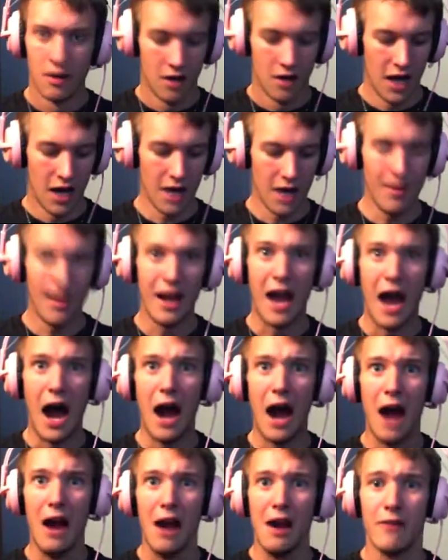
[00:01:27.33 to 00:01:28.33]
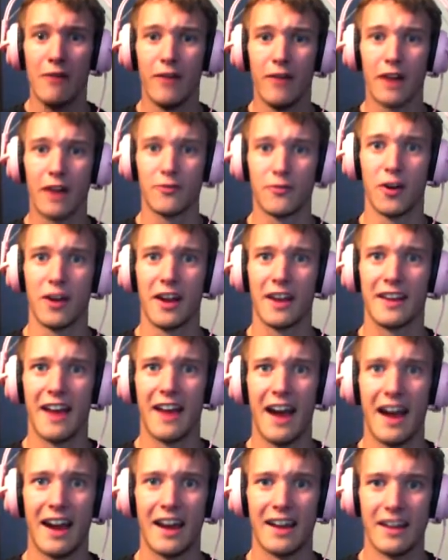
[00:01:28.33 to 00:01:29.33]
I'm alive! I thought I
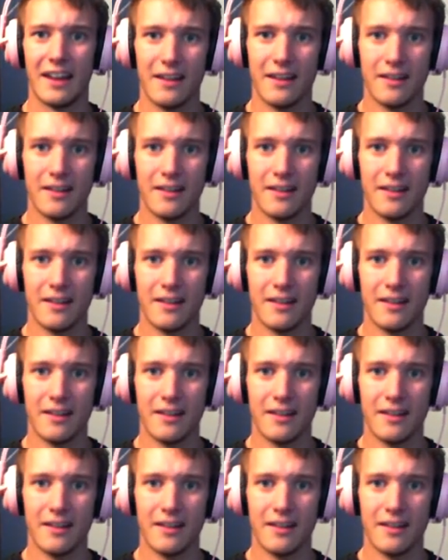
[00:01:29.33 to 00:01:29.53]
died.